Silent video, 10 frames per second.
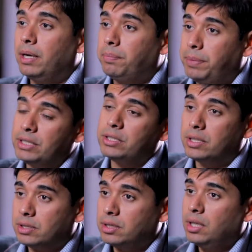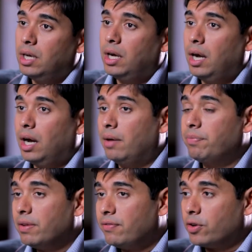pieces. Mm.
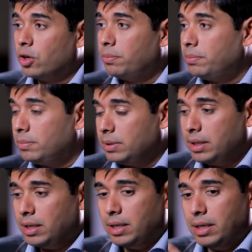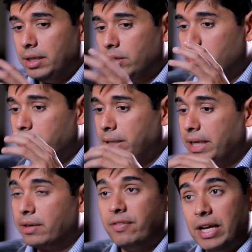From
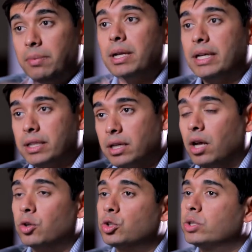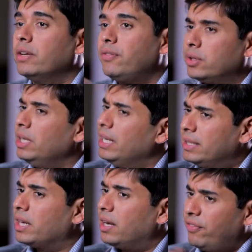that are available at the cloud. So therefore,
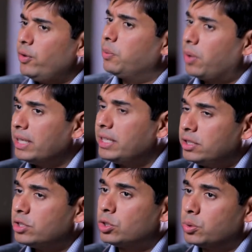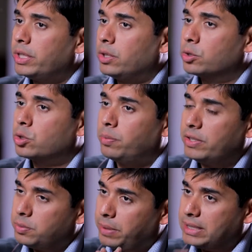there are few advantages to it also,
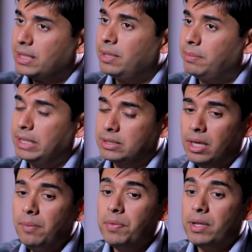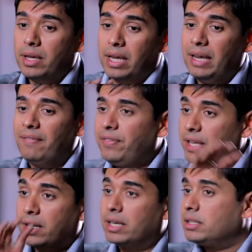which basically means if
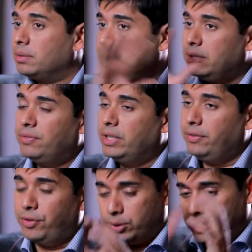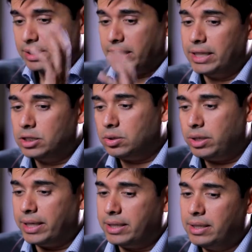there are if you see signs
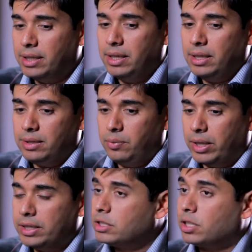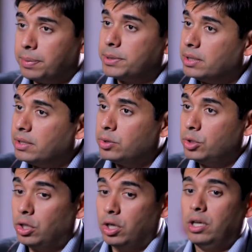that where disruption to
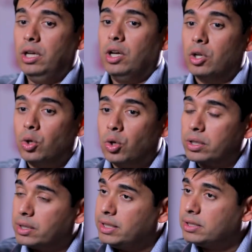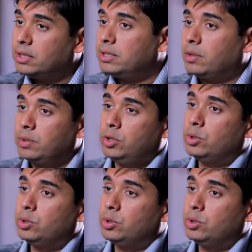your core thesis that which you